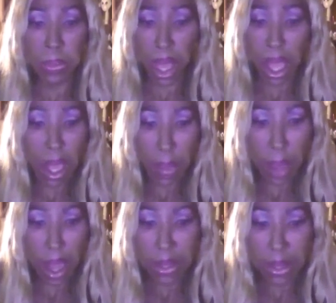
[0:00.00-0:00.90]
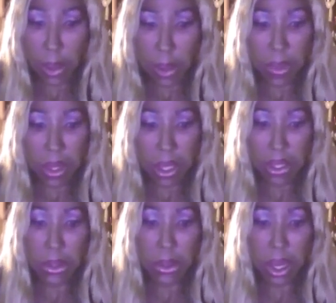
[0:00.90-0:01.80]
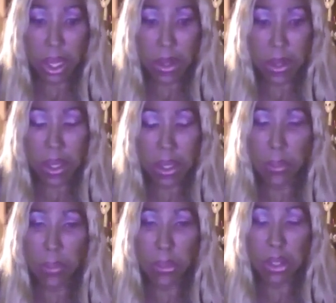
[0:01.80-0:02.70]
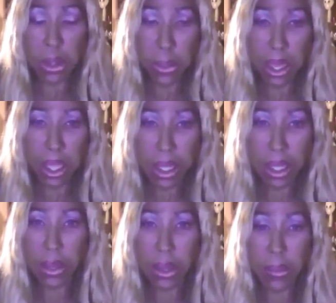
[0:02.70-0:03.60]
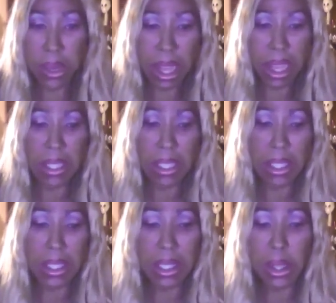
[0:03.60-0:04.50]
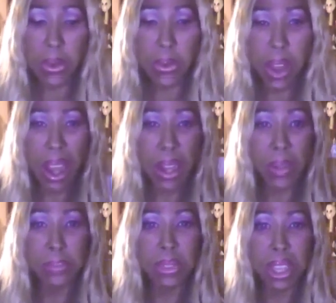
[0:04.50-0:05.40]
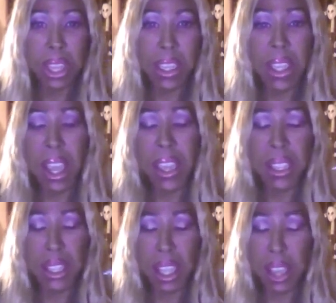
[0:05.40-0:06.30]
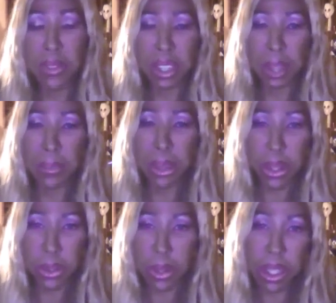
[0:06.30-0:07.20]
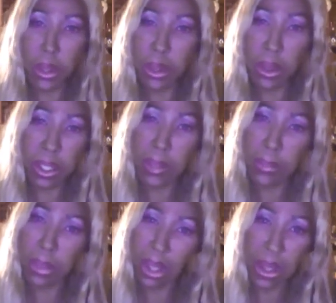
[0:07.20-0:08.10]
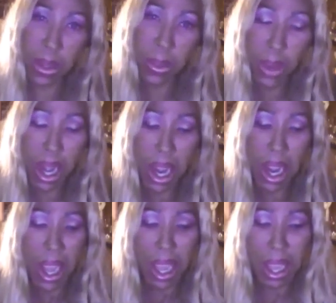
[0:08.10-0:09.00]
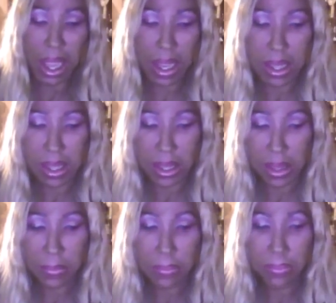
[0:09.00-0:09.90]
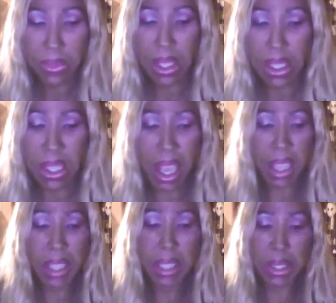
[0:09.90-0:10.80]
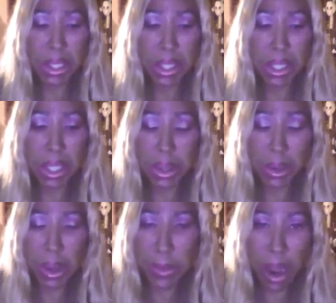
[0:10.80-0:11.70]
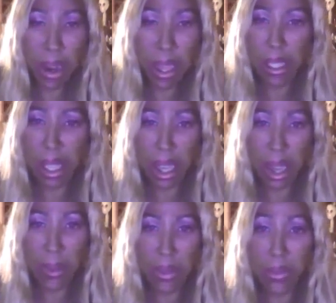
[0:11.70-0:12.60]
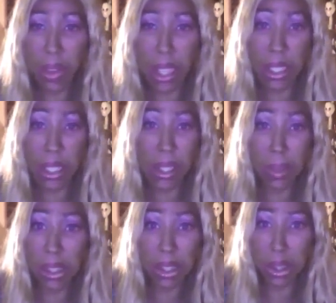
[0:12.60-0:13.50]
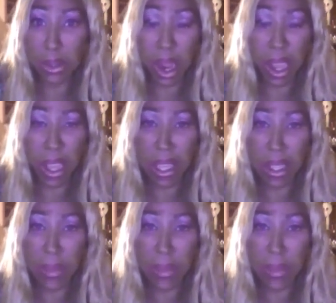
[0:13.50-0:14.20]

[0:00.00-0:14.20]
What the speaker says: I really enjoy doing the Luminous. It's so fun, and I think that every time you do it, you learn something new. And yeah, it's a great product, and I would advise anybody to try it.